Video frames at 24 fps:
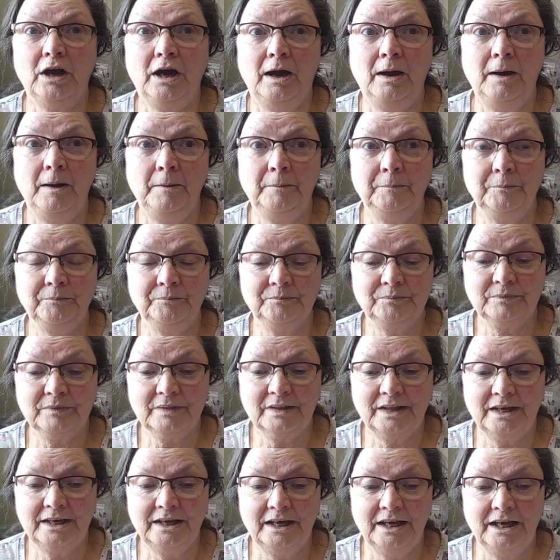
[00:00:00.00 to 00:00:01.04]
um,
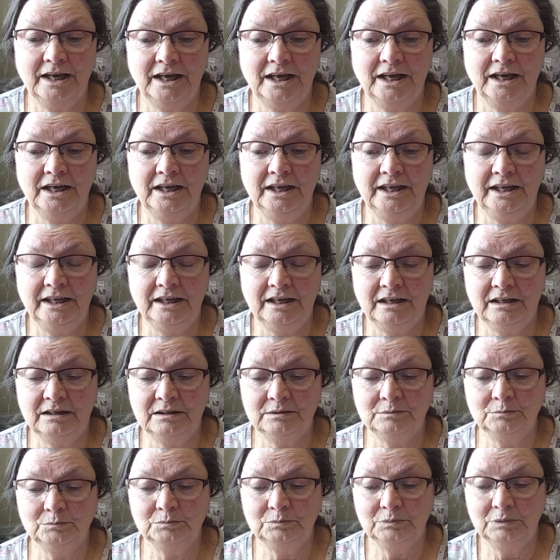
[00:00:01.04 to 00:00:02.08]
a
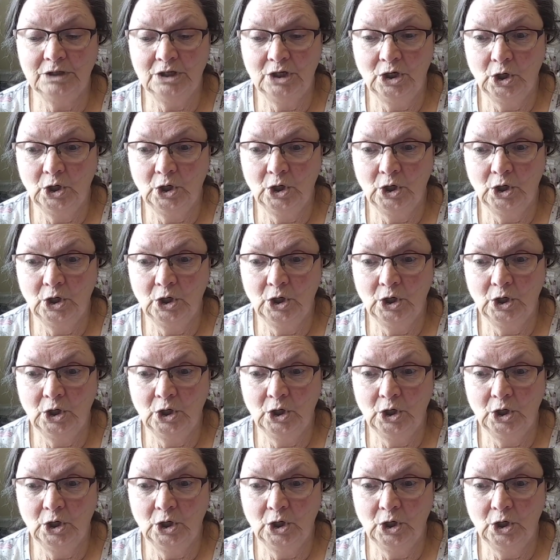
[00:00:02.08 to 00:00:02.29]
um,